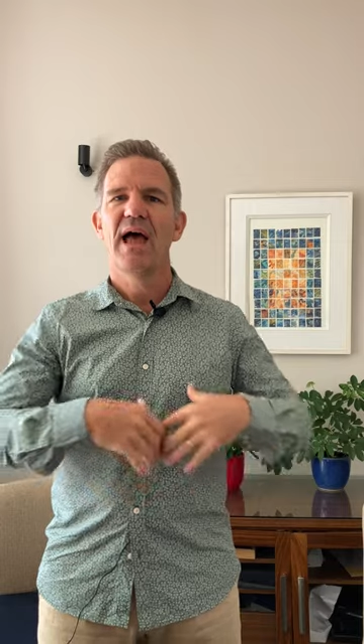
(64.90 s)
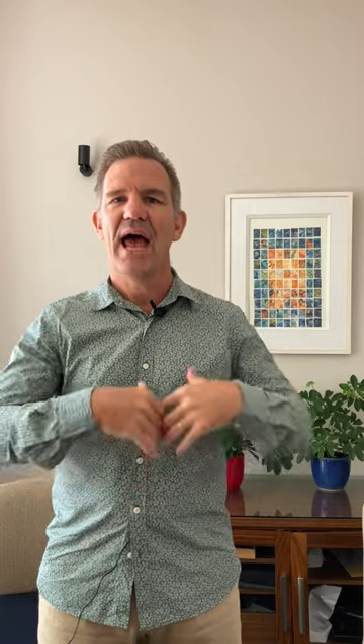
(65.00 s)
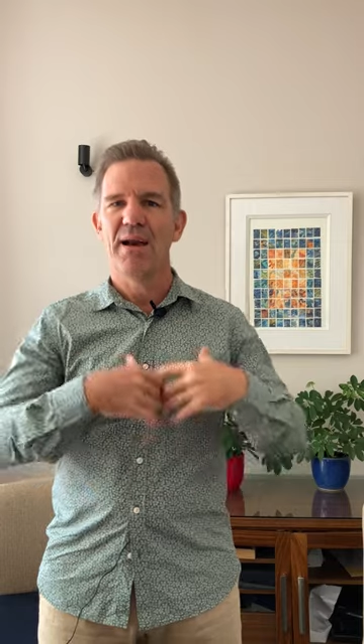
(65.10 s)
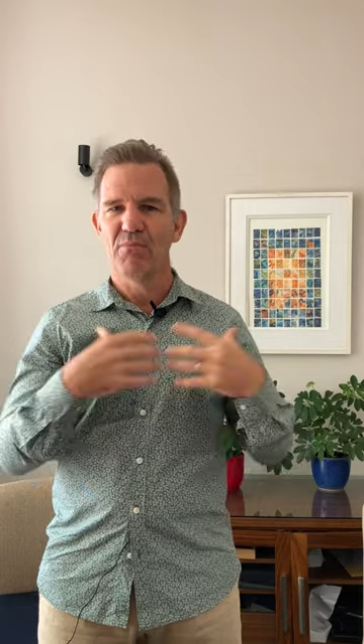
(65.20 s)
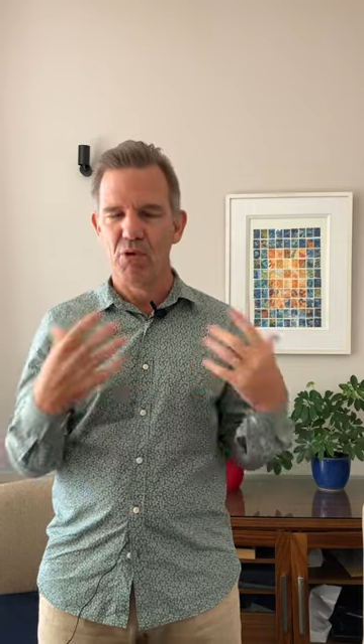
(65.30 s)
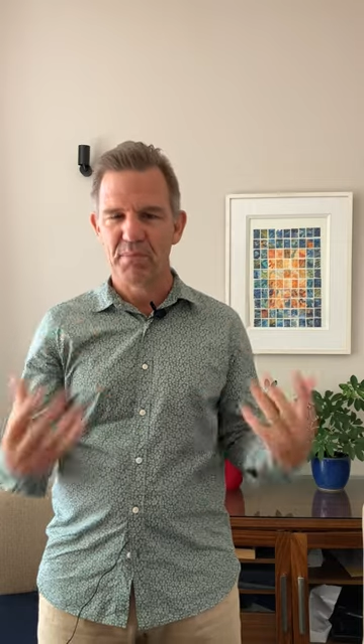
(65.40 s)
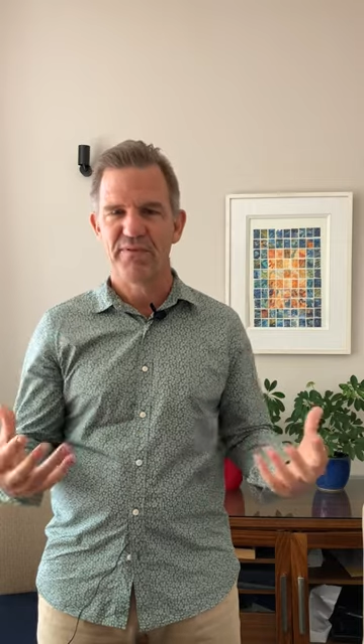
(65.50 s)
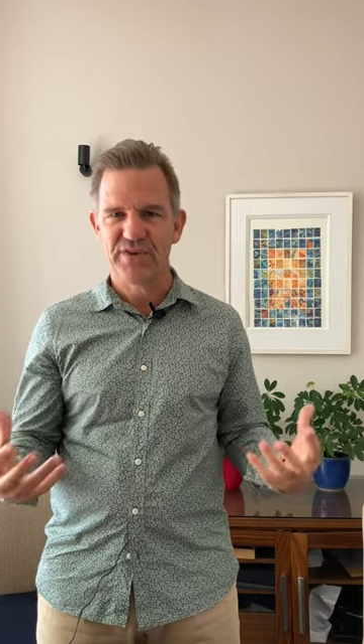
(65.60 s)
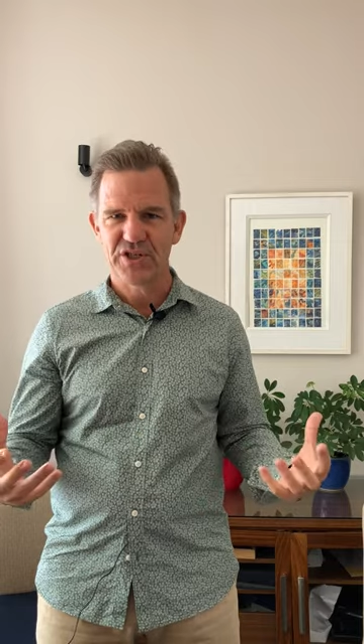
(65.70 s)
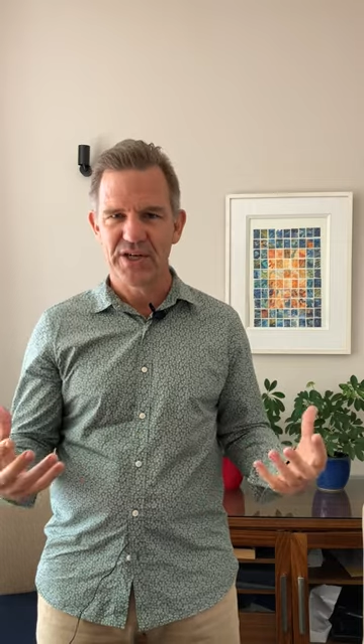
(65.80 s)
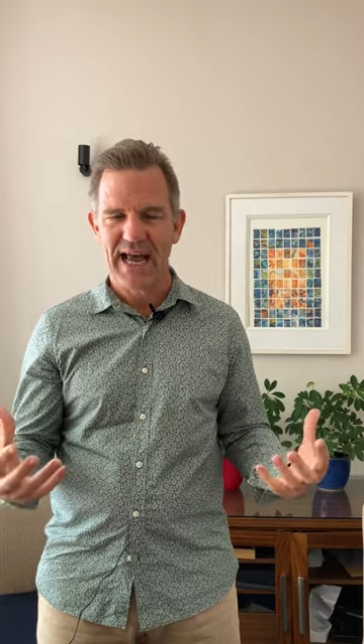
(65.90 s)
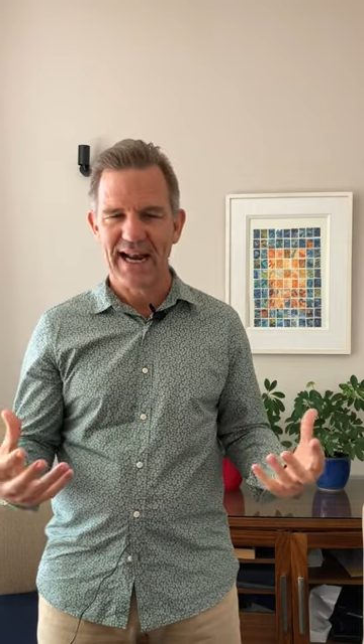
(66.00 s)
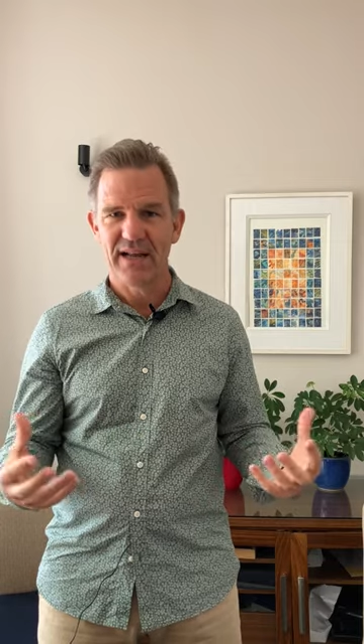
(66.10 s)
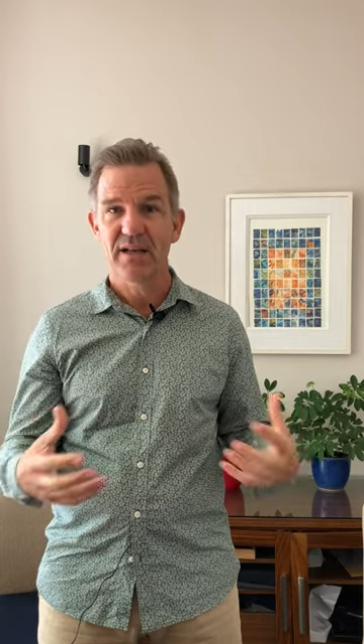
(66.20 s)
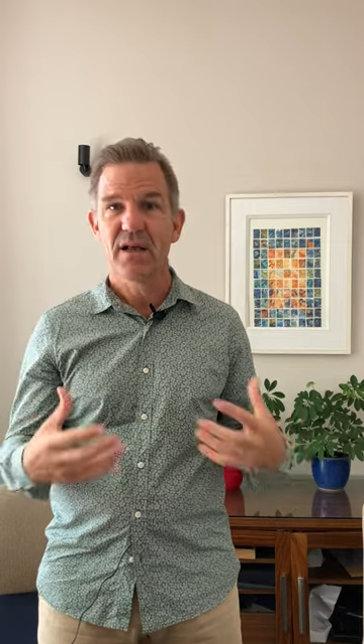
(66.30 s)
and more proficient
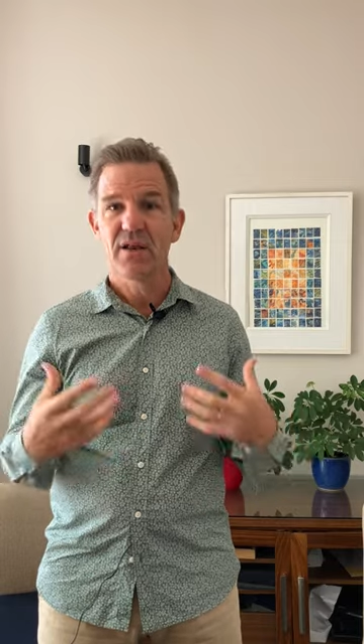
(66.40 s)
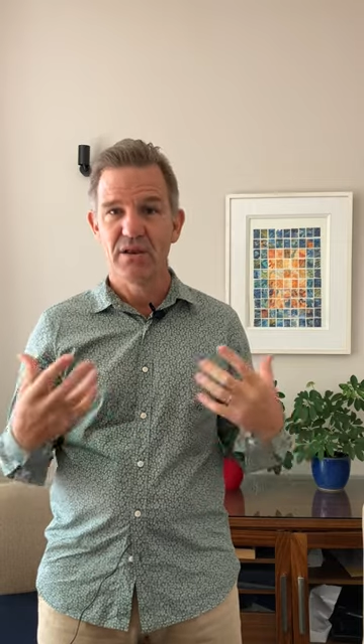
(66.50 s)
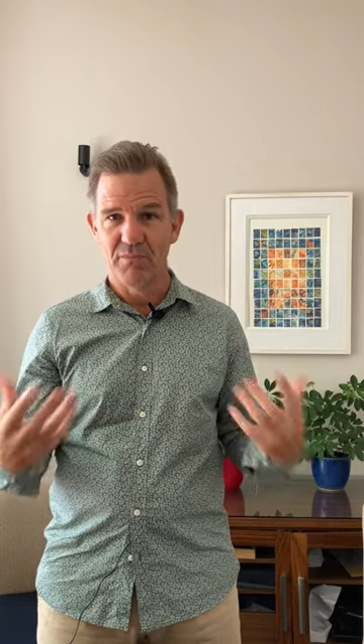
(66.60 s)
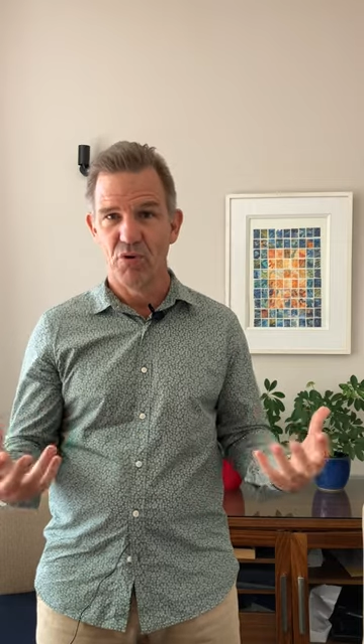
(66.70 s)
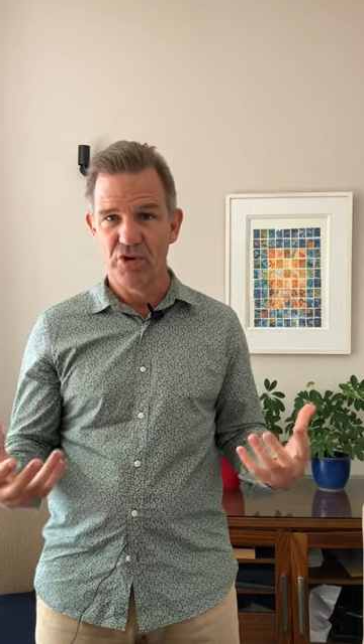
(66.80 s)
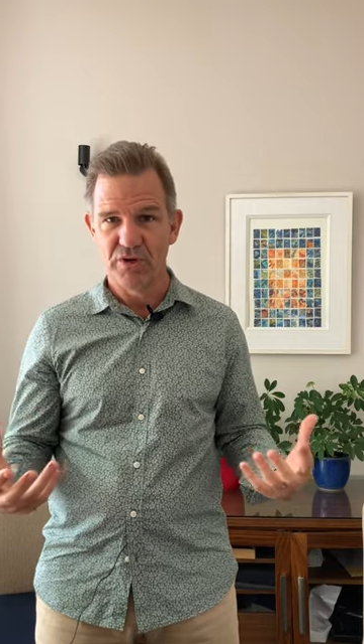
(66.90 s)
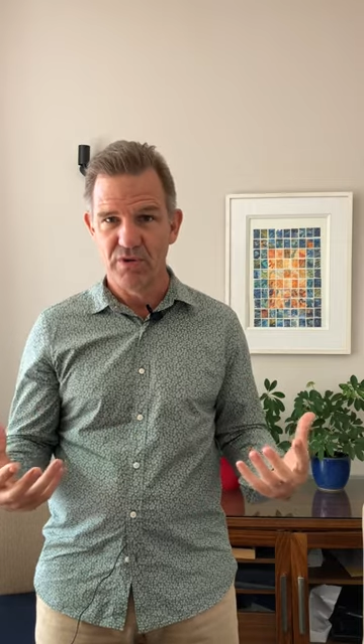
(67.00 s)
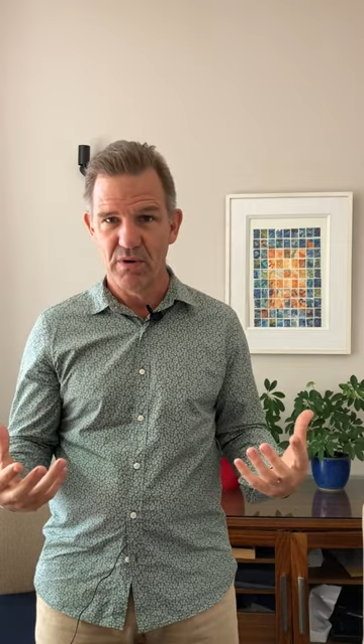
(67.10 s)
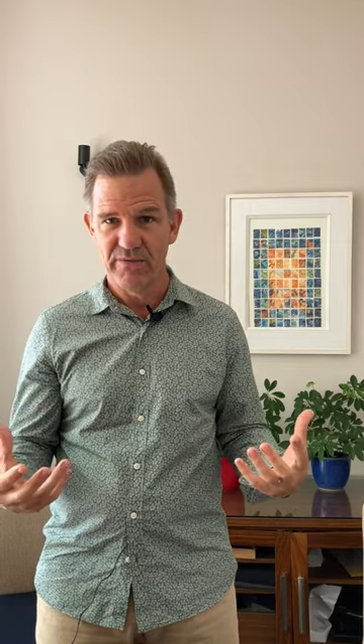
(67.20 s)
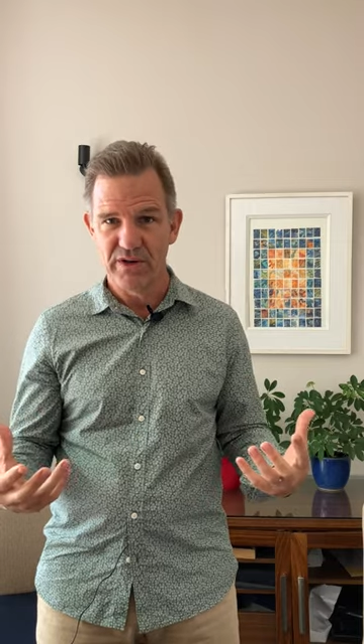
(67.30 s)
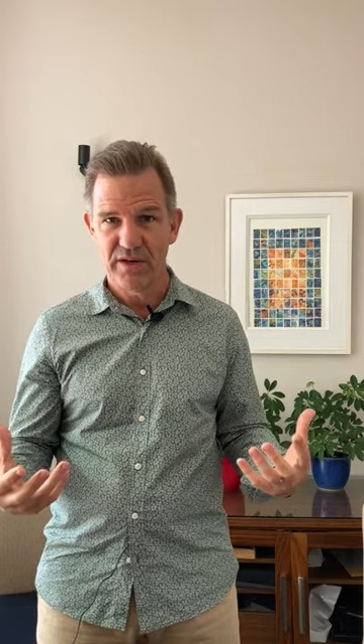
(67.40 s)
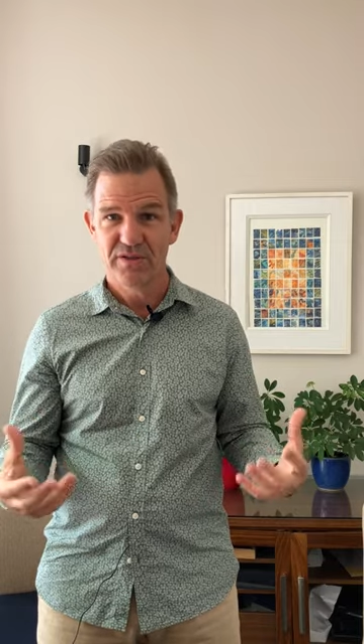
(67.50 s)
at it the more you do of it.